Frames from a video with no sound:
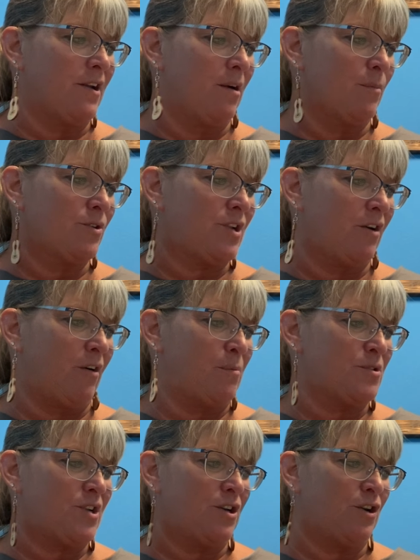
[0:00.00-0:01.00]
numbers. They
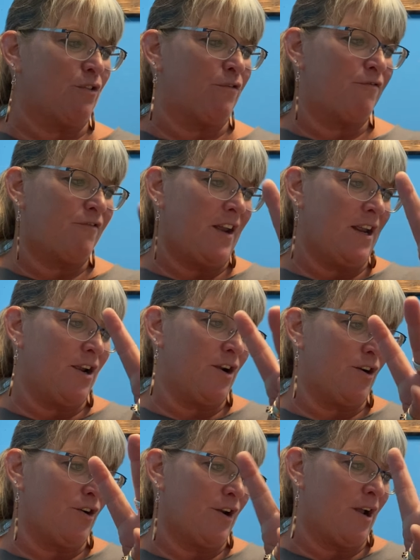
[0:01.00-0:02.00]
represent your
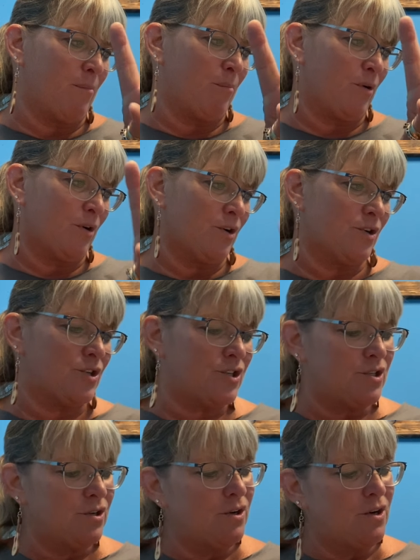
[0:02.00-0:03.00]
finger
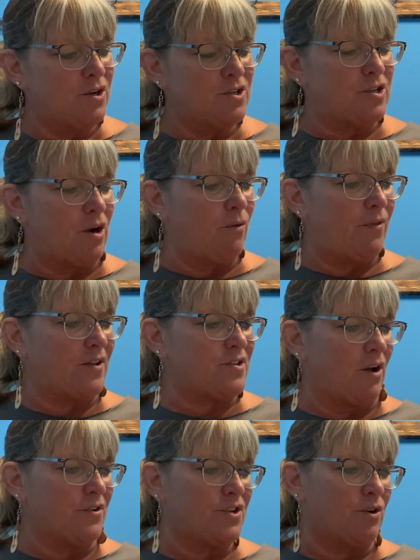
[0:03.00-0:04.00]
numbers. So that's
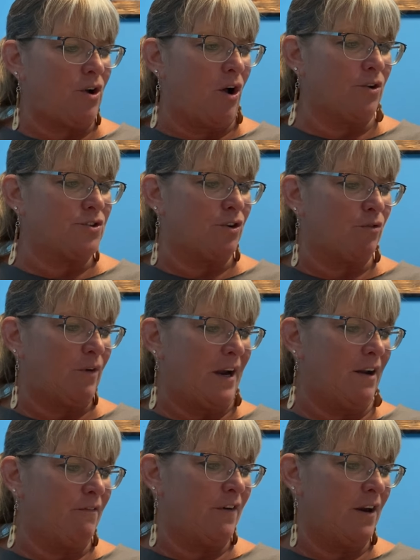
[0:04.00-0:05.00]
also called your
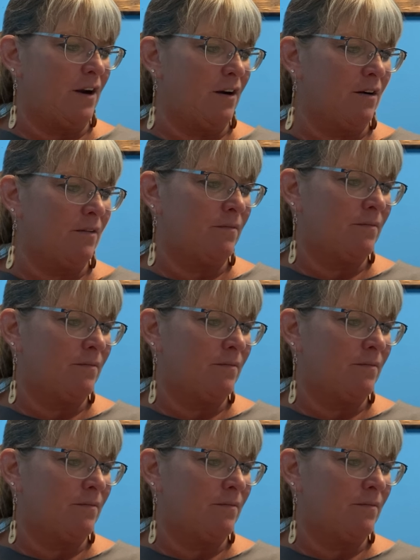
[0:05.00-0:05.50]
ring finger.